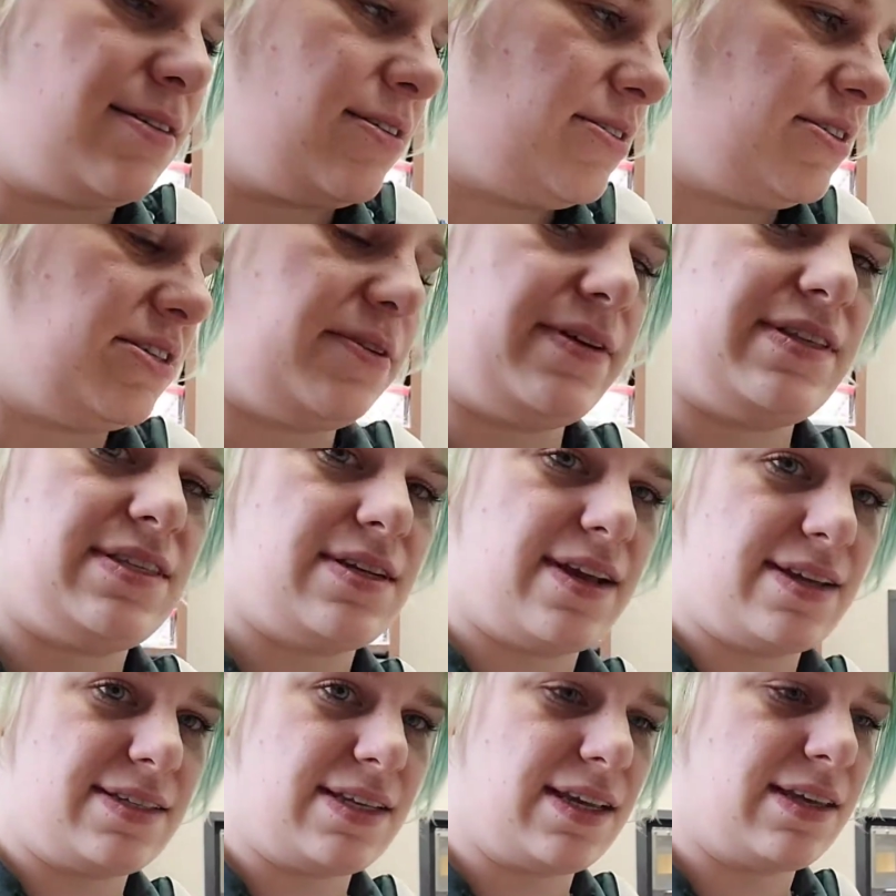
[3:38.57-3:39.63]
So it's
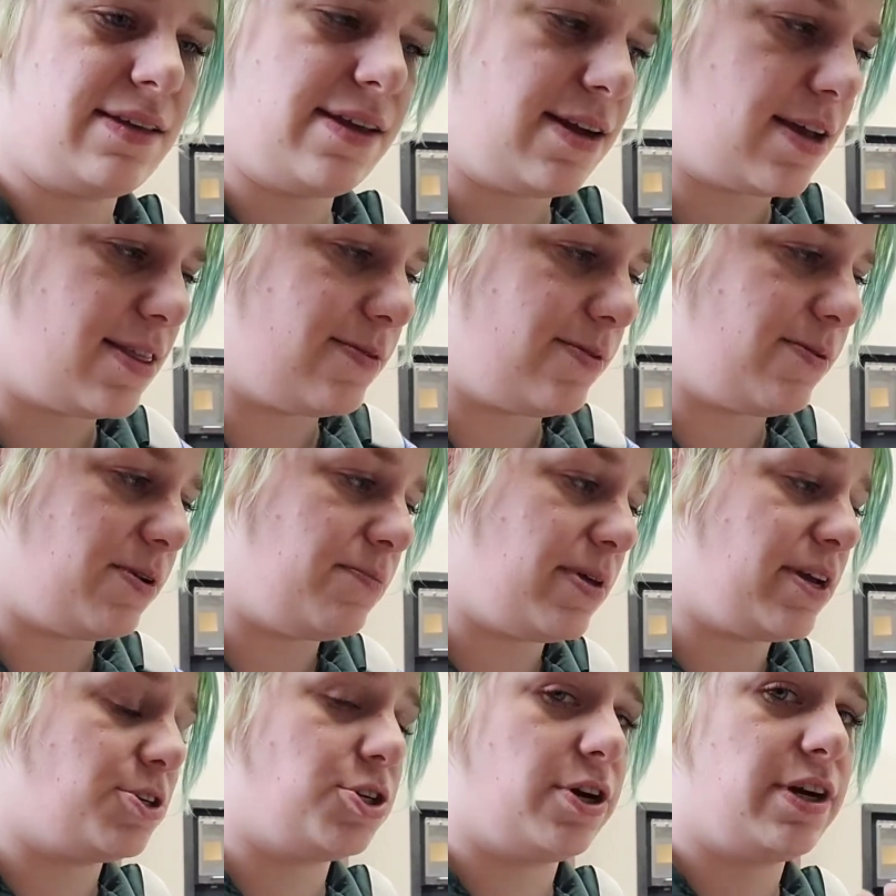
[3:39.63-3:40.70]
nice and clean, and then we want to make
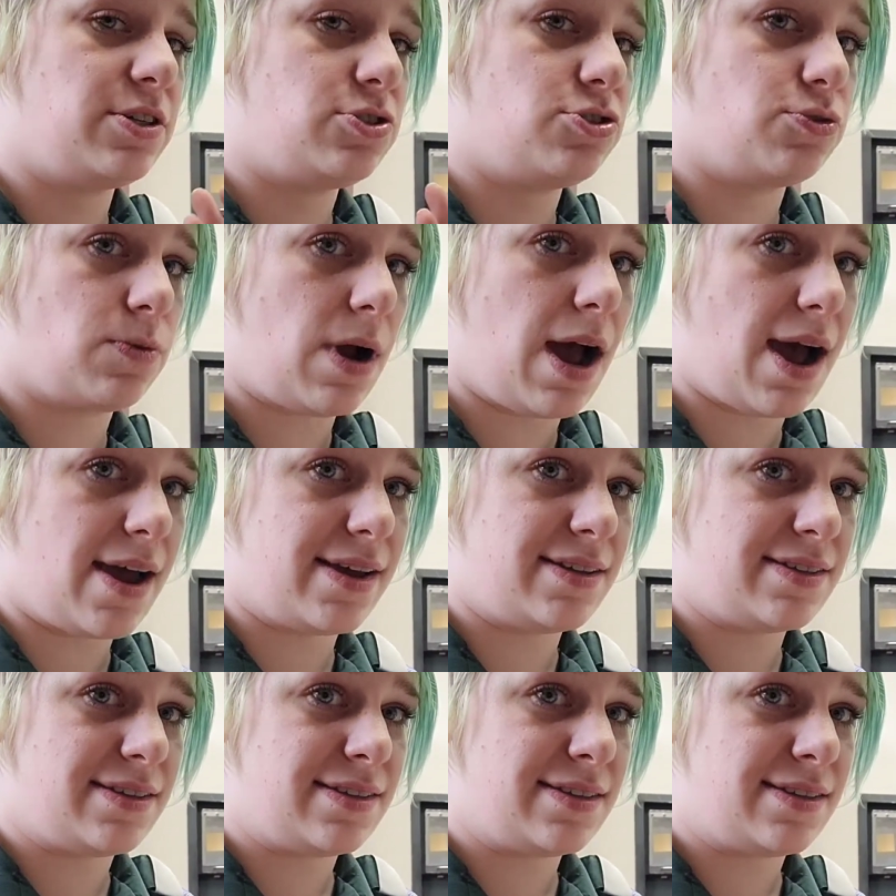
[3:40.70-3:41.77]
sure it
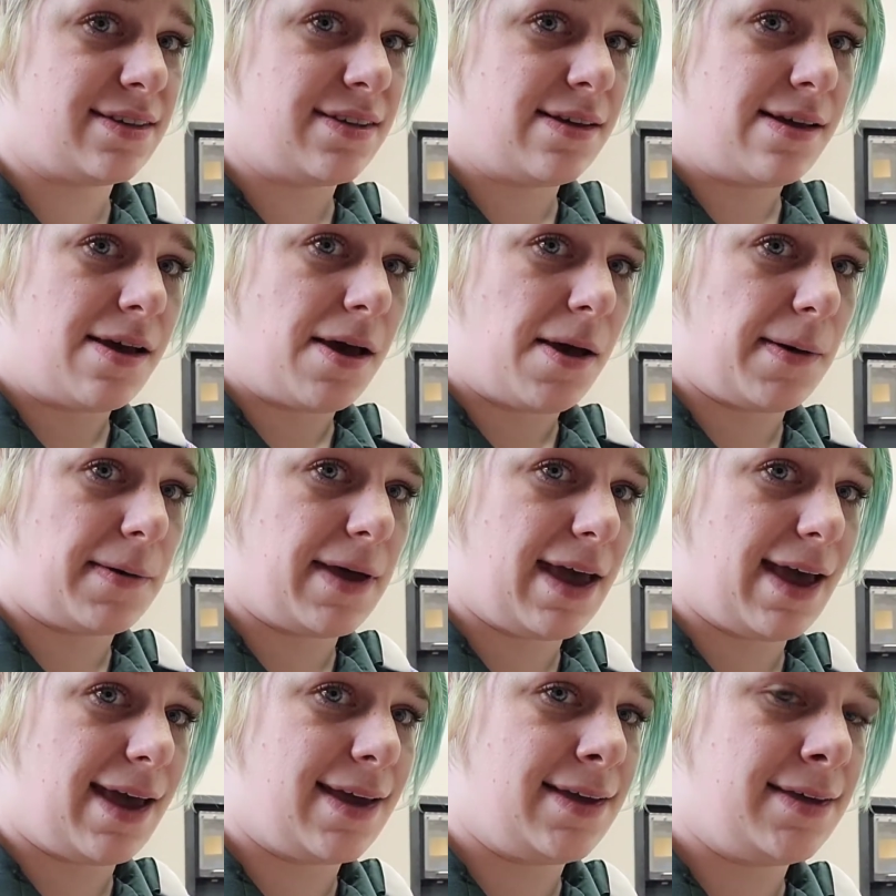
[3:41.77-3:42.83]
dries.
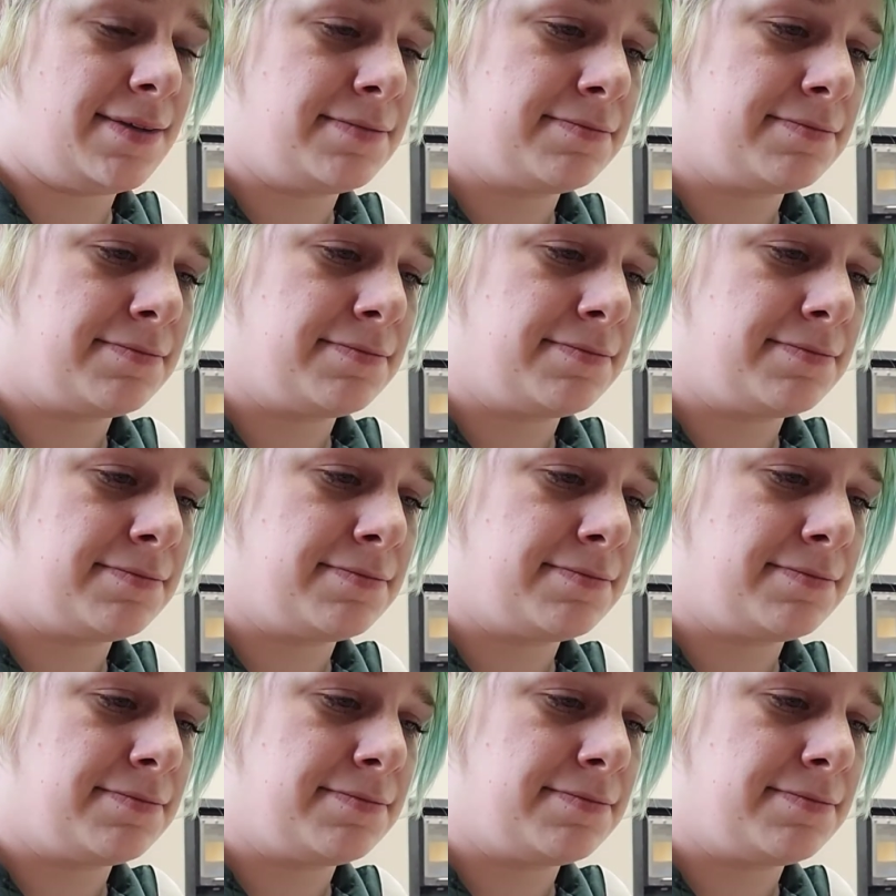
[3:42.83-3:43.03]
Okay?